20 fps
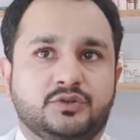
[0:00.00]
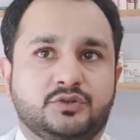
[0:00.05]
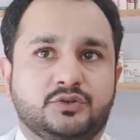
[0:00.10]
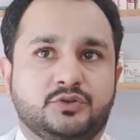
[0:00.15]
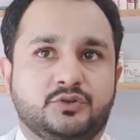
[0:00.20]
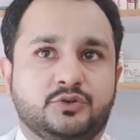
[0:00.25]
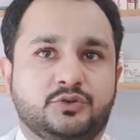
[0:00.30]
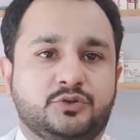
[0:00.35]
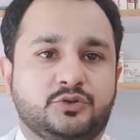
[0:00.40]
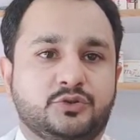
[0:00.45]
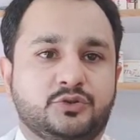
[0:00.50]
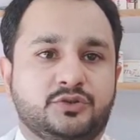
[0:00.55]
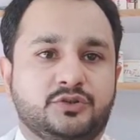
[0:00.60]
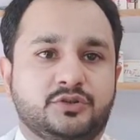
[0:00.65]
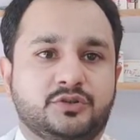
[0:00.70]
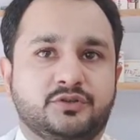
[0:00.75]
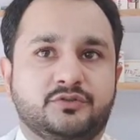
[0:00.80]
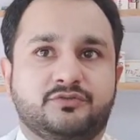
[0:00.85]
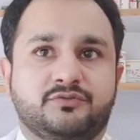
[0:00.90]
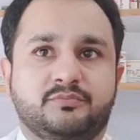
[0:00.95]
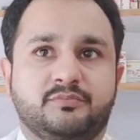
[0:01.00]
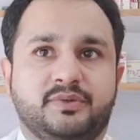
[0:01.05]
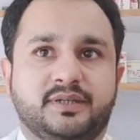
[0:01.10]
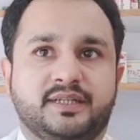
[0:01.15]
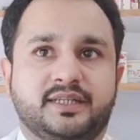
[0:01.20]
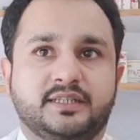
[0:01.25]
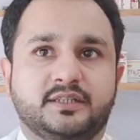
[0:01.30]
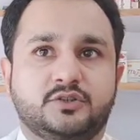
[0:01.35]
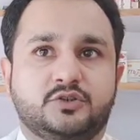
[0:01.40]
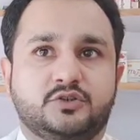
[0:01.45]
you should
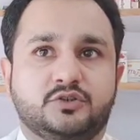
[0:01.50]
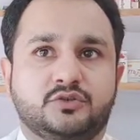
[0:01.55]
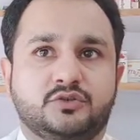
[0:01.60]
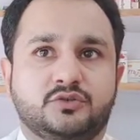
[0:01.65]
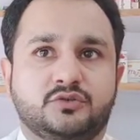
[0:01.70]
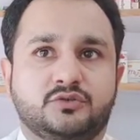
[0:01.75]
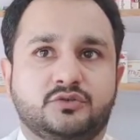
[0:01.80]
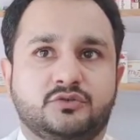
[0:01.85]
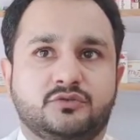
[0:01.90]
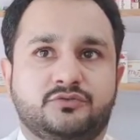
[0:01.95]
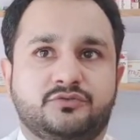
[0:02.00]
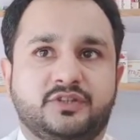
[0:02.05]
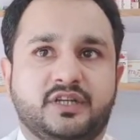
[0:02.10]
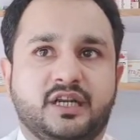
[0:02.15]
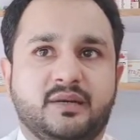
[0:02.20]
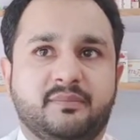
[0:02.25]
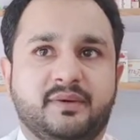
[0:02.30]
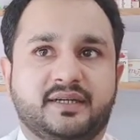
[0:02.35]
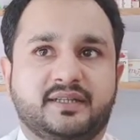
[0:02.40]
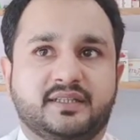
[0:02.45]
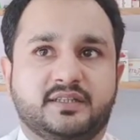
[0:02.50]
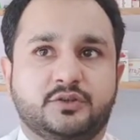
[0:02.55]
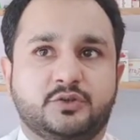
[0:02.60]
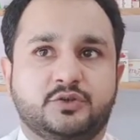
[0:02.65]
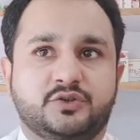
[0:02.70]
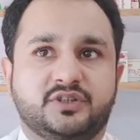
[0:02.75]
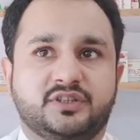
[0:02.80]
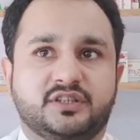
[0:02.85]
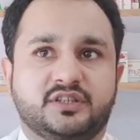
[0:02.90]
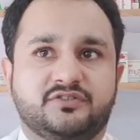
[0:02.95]
begin to feel better
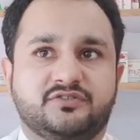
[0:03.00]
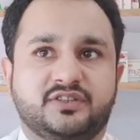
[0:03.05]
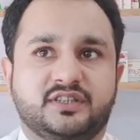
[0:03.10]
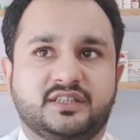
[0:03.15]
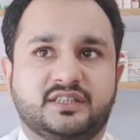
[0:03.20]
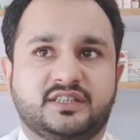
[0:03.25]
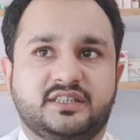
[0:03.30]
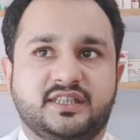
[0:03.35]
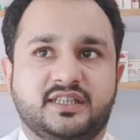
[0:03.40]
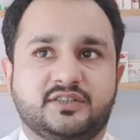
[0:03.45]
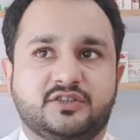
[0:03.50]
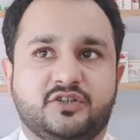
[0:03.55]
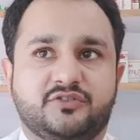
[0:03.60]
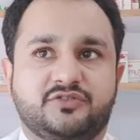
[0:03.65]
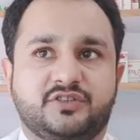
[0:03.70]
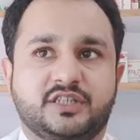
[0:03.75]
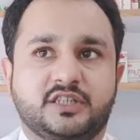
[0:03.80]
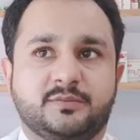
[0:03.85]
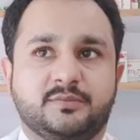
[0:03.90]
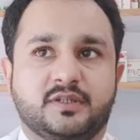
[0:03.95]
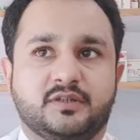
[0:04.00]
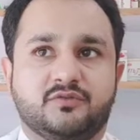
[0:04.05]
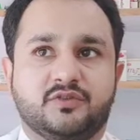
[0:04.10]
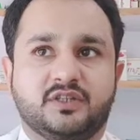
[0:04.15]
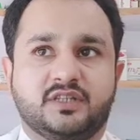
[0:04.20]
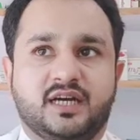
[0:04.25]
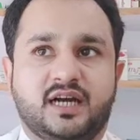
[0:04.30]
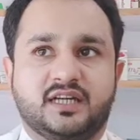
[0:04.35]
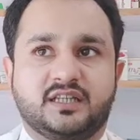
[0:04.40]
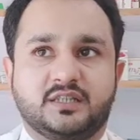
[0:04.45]
during the first days of treatment
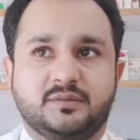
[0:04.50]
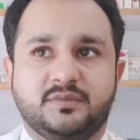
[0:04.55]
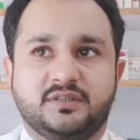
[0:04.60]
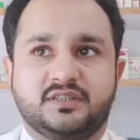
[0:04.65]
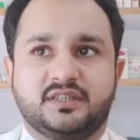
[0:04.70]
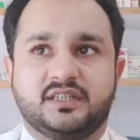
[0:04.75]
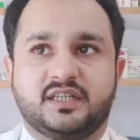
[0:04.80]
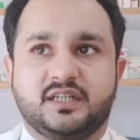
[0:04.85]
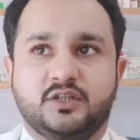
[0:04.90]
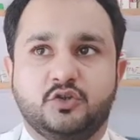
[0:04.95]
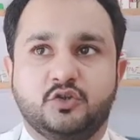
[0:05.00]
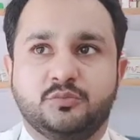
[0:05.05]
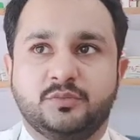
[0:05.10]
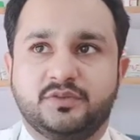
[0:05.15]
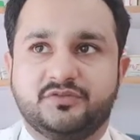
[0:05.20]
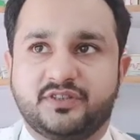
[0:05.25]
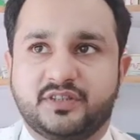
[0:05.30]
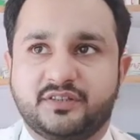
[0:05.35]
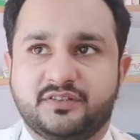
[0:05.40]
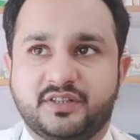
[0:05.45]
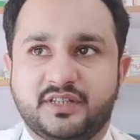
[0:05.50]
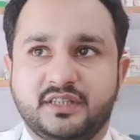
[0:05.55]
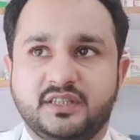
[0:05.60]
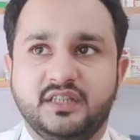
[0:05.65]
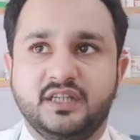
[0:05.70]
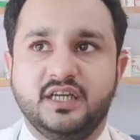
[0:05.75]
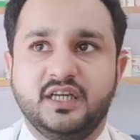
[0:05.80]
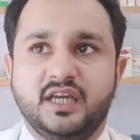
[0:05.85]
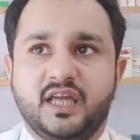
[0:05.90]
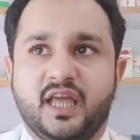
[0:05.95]
with artemether and
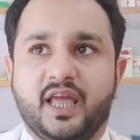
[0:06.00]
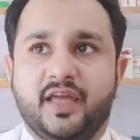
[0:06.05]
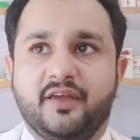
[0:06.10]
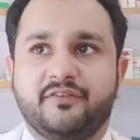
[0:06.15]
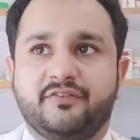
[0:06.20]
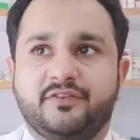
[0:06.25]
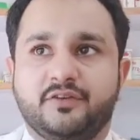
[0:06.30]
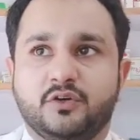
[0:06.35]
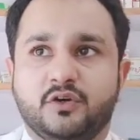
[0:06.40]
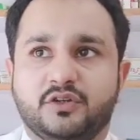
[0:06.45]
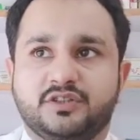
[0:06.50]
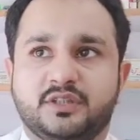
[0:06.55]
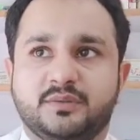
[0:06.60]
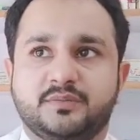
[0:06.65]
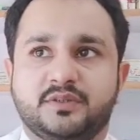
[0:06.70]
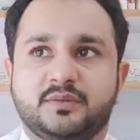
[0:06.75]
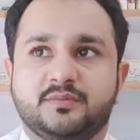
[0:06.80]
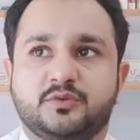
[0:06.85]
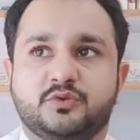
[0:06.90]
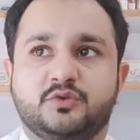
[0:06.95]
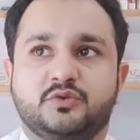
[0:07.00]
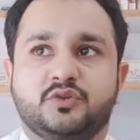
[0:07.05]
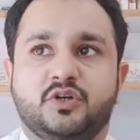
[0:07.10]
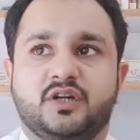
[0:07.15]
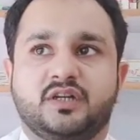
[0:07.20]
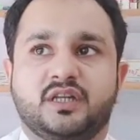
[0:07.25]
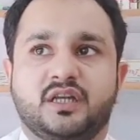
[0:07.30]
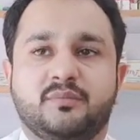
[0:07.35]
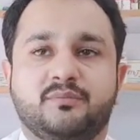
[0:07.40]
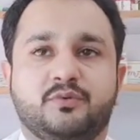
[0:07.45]
lumefantrine. If your symptoms do
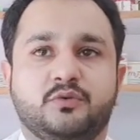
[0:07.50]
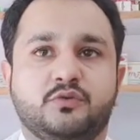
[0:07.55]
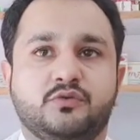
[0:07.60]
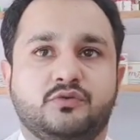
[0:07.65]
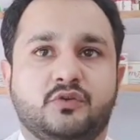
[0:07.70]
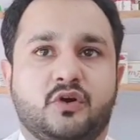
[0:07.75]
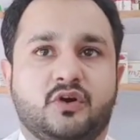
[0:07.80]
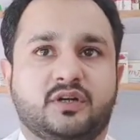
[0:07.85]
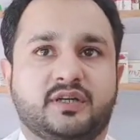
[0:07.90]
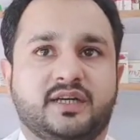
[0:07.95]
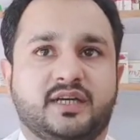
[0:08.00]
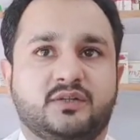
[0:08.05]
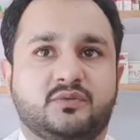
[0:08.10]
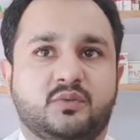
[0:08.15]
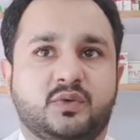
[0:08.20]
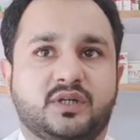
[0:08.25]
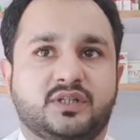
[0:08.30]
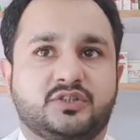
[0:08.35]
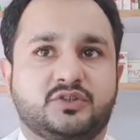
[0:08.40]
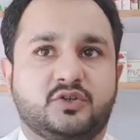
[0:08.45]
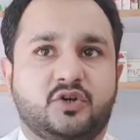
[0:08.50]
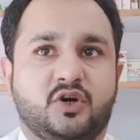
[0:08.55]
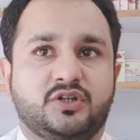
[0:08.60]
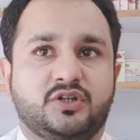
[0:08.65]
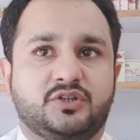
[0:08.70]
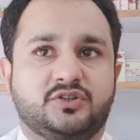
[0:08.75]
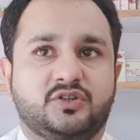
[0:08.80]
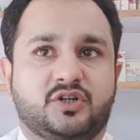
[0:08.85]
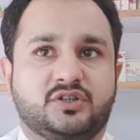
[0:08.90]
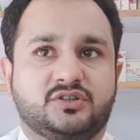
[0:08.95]
not improve or get worse,
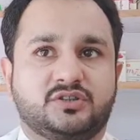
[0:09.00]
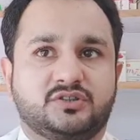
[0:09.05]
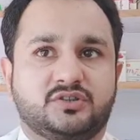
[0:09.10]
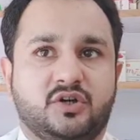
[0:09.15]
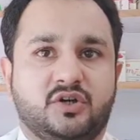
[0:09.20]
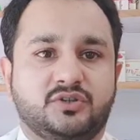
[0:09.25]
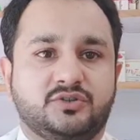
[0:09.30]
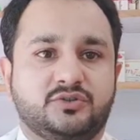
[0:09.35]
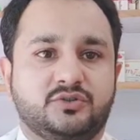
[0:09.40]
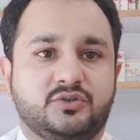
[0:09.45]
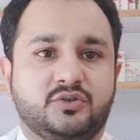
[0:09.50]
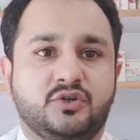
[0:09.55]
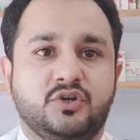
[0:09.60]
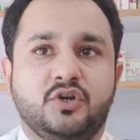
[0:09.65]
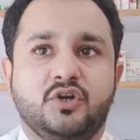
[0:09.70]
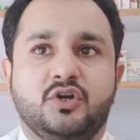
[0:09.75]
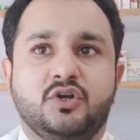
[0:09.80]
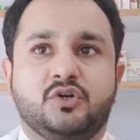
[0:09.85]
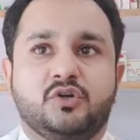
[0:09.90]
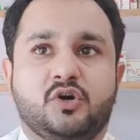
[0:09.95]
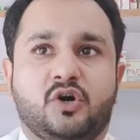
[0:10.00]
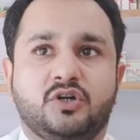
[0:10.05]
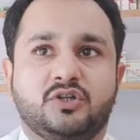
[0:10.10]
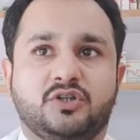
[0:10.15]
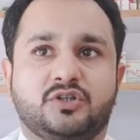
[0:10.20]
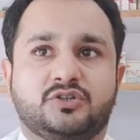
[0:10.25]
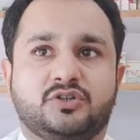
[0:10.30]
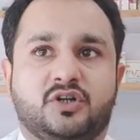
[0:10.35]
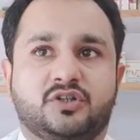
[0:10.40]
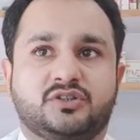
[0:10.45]
your doctor. Also, call
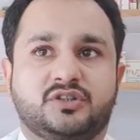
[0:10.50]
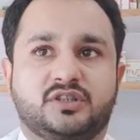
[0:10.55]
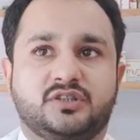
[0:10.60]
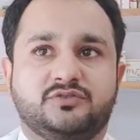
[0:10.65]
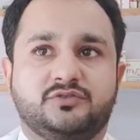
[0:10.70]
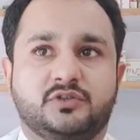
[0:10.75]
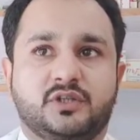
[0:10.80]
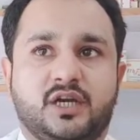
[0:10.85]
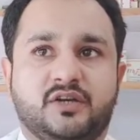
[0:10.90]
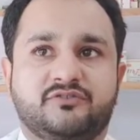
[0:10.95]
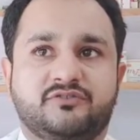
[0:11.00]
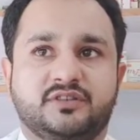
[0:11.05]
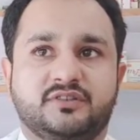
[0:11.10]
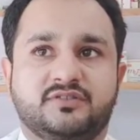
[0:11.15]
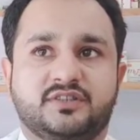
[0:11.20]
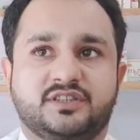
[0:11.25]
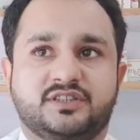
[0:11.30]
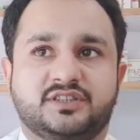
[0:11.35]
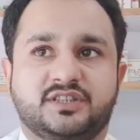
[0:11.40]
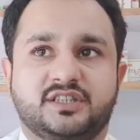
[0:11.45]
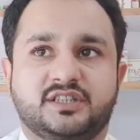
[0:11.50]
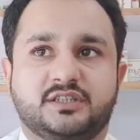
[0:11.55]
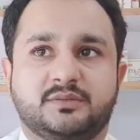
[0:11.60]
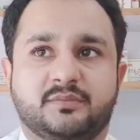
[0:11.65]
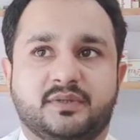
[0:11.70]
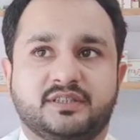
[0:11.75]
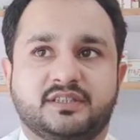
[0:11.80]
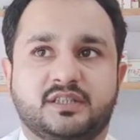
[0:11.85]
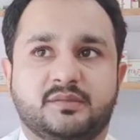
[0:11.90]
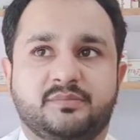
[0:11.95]
your doctor if you have fever, chills,
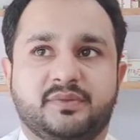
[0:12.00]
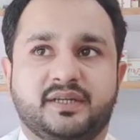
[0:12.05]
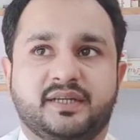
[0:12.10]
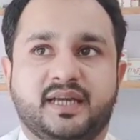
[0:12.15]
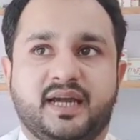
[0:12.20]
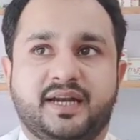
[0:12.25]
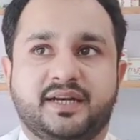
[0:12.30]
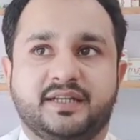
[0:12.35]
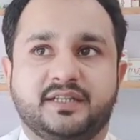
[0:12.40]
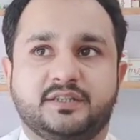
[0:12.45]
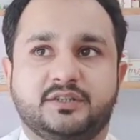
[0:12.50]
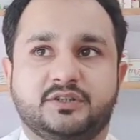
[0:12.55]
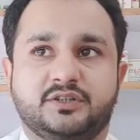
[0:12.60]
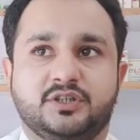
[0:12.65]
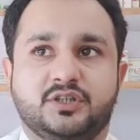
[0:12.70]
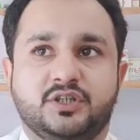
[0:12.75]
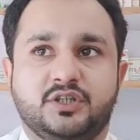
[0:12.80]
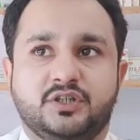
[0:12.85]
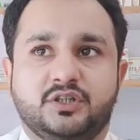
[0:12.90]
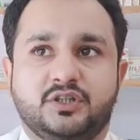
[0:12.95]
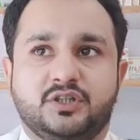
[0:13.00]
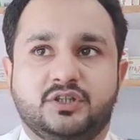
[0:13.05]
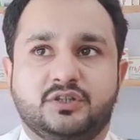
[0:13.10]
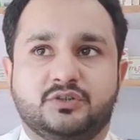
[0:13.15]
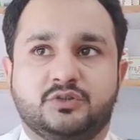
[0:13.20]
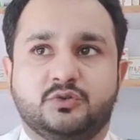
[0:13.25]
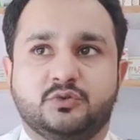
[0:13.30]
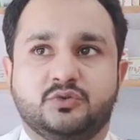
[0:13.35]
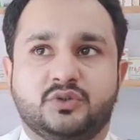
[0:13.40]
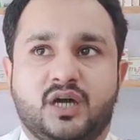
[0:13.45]
muscle pain, headache
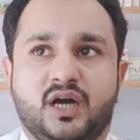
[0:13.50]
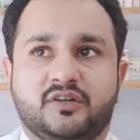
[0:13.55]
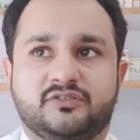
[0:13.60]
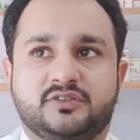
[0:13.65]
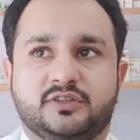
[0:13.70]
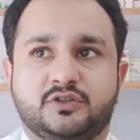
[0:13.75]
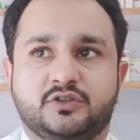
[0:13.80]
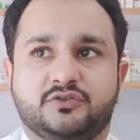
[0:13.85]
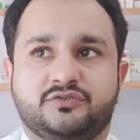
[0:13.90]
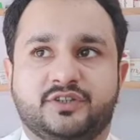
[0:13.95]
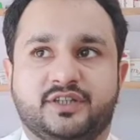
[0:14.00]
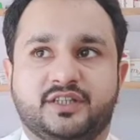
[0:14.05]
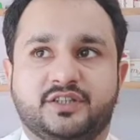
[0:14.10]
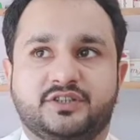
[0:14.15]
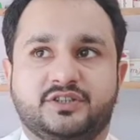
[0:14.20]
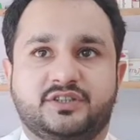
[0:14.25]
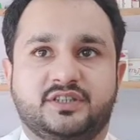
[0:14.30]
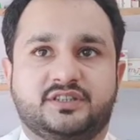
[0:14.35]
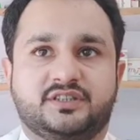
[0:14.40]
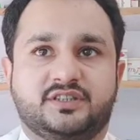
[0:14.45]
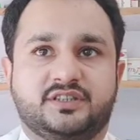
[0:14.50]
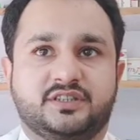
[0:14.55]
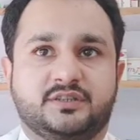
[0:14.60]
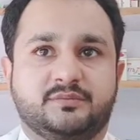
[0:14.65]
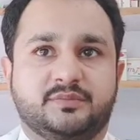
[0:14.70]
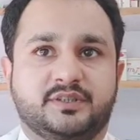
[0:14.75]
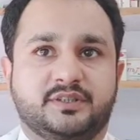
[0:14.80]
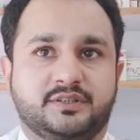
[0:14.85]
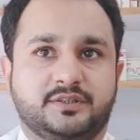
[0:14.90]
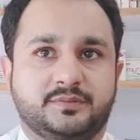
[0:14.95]
soon after you finish the
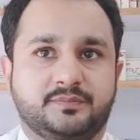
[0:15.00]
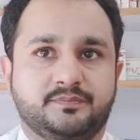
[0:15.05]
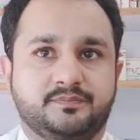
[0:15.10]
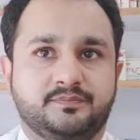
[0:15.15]
treatment.